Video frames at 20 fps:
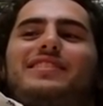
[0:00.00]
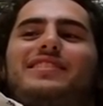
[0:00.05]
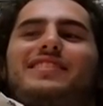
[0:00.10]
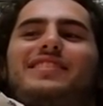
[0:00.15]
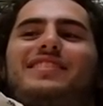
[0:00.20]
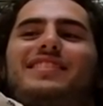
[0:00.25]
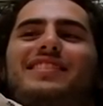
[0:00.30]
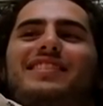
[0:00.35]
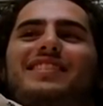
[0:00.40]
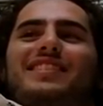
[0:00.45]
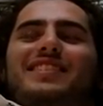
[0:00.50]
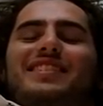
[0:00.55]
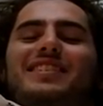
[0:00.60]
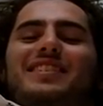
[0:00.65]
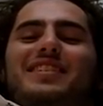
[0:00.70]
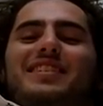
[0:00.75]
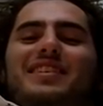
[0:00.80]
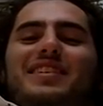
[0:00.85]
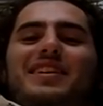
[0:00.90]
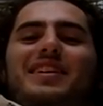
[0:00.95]
And
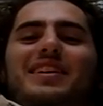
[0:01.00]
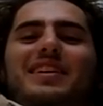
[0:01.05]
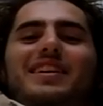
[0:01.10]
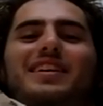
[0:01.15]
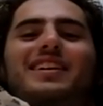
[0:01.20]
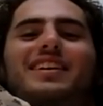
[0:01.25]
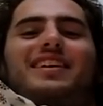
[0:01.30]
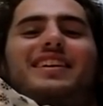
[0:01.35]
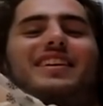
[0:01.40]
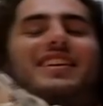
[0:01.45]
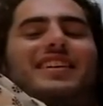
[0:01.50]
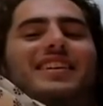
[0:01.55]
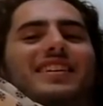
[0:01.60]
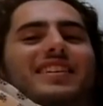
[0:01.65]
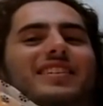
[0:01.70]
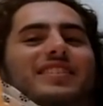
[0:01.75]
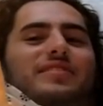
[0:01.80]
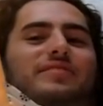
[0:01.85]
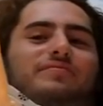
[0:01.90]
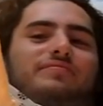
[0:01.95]
now
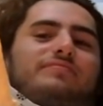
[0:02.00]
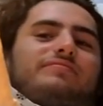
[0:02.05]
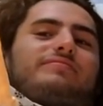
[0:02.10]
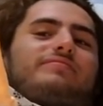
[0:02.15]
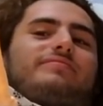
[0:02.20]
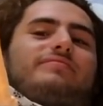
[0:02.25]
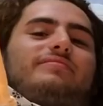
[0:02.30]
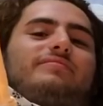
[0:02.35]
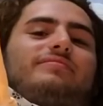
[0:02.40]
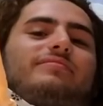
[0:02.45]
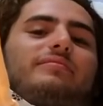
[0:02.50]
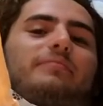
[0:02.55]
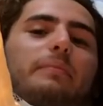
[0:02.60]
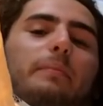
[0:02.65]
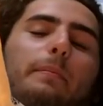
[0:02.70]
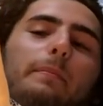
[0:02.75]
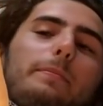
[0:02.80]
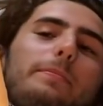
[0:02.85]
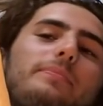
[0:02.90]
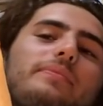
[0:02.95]
this
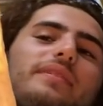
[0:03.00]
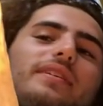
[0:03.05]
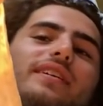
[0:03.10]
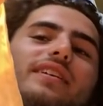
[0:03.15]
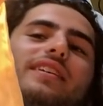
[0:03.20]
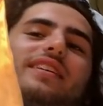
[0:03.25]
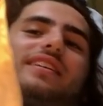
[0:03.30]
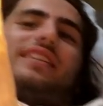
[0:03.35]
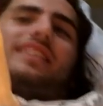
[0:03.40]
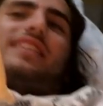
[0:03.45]
is his